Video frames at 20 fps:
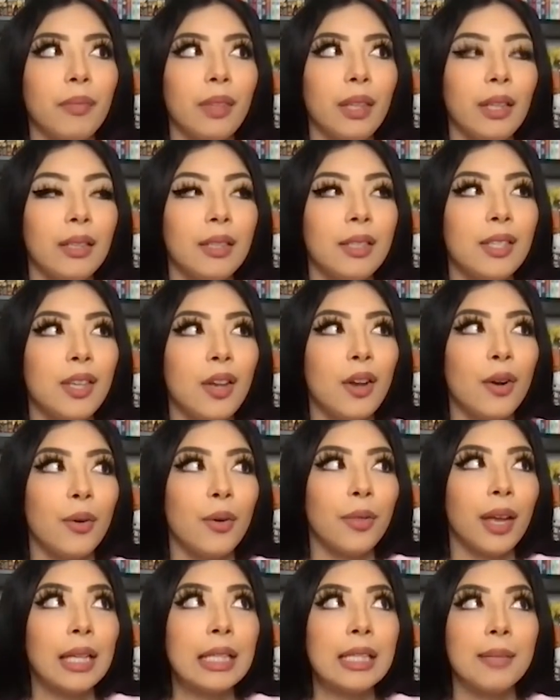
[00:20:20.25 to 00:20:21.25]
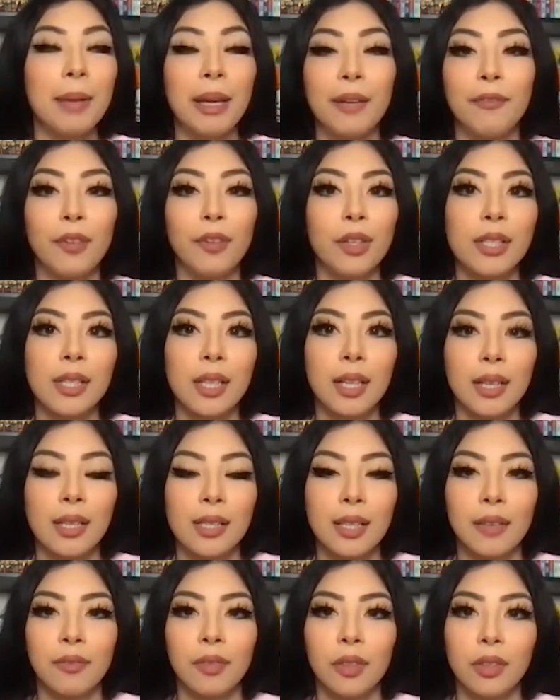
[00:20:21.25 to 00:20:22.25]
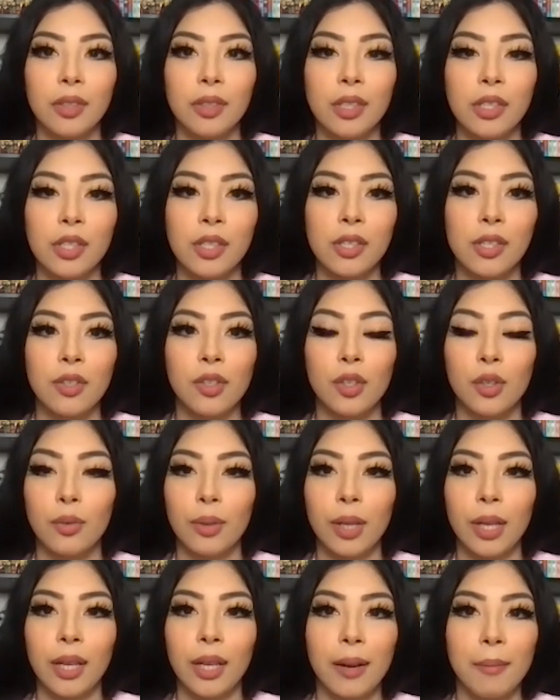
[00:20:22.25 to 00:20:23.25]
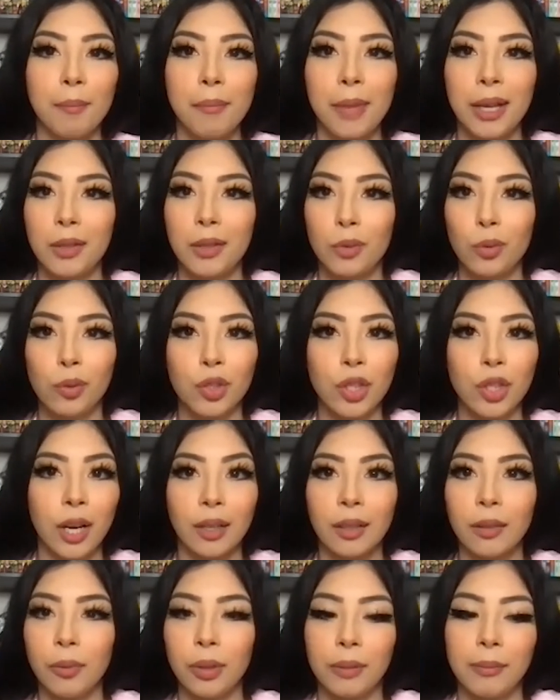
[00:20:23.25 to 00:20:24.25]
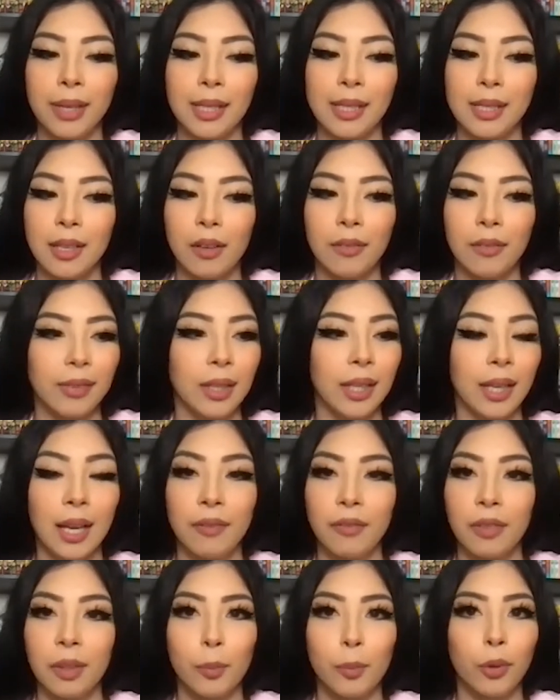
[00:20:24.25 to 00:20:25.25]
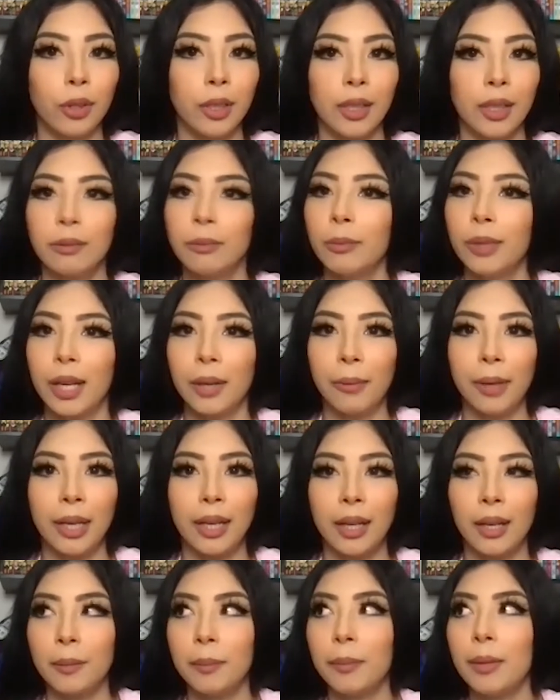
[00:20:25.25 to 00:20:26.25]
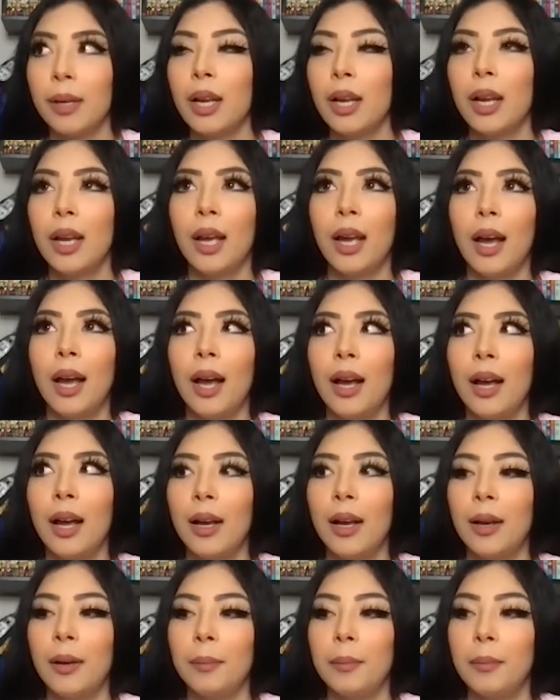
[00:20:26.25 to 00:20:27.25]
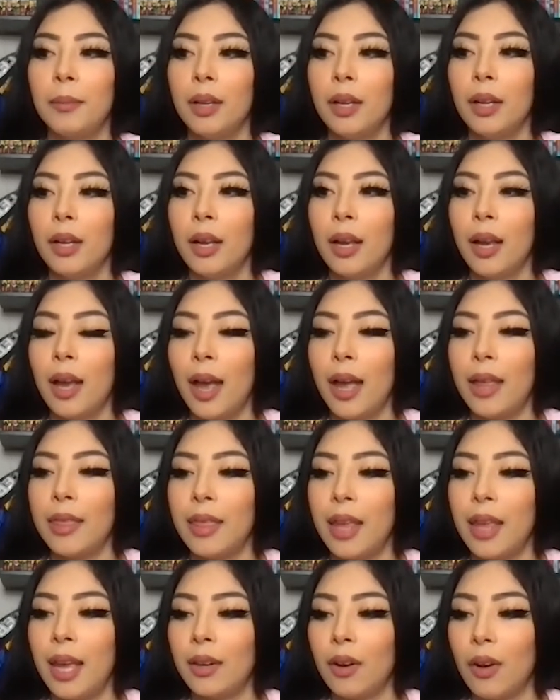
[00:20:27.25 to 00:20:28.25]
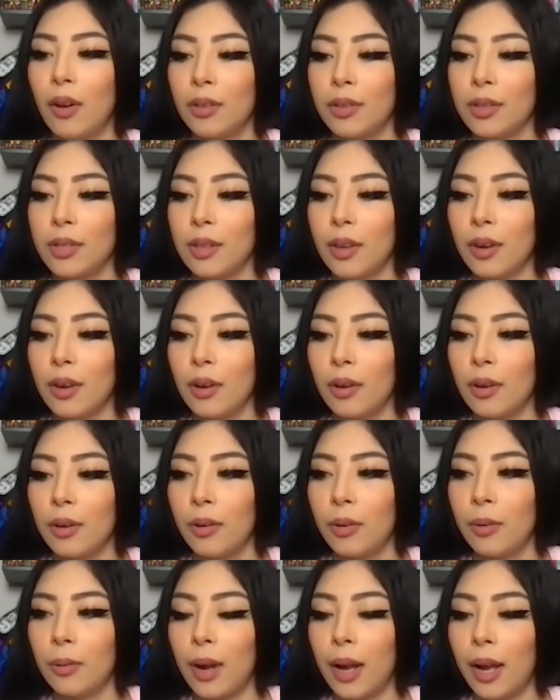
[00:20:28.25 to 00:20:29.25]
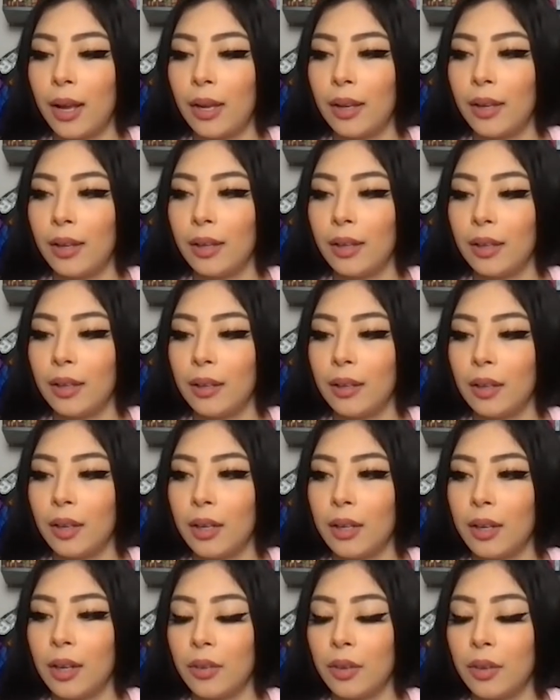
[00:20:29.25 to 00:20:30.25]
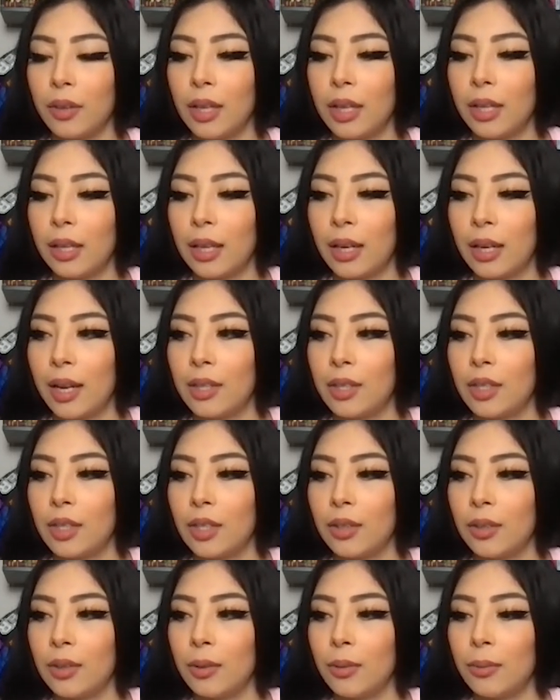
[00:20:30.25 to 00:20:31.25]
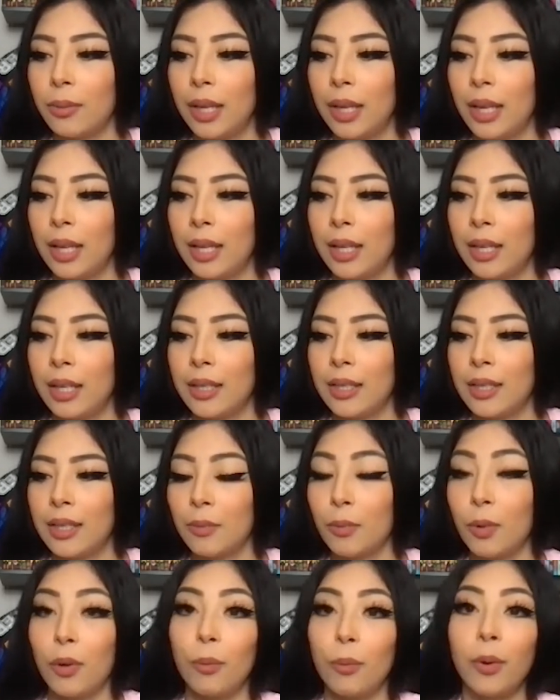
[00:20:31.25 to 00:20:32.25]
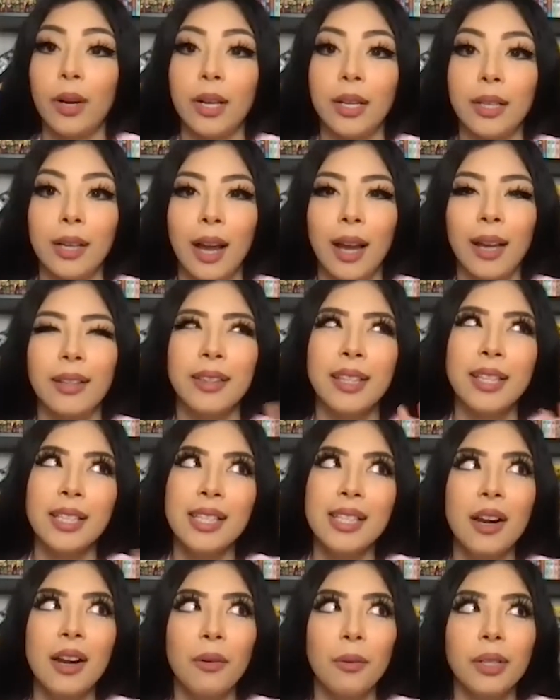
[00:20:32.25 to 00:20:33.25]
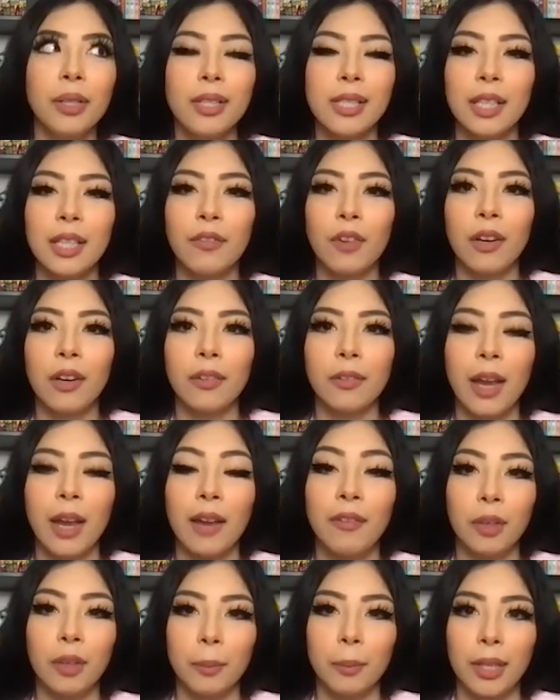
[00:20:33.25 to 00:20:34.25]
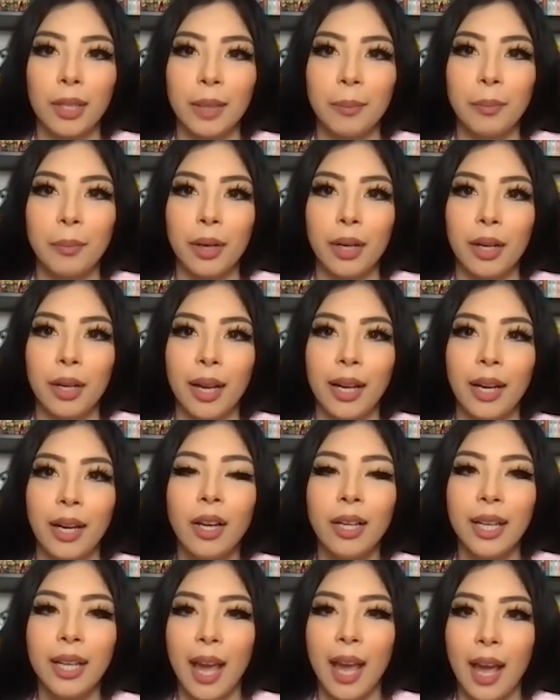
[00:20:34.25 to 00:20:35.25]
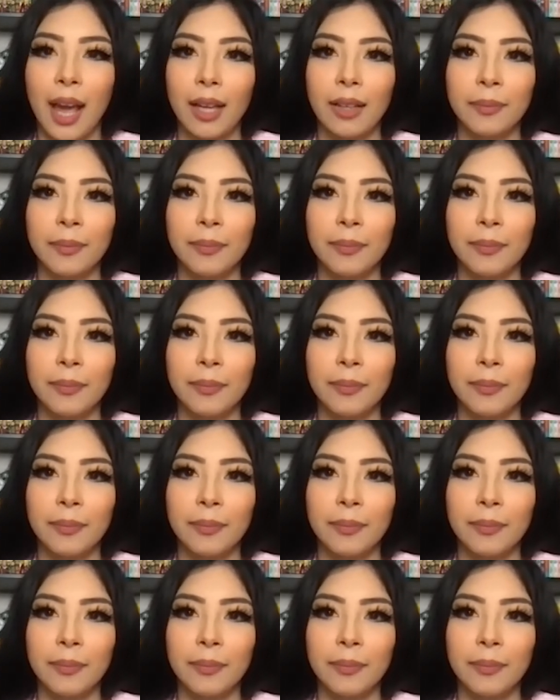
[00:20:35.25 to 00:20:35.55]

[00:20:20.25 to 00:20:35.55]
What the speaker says: So that's my first thing, is I've learned to just do like a mental check with myself, like every morning when I wake up. And then also another thing that I do is, well, this is not realistic for everybody, but I got a cat,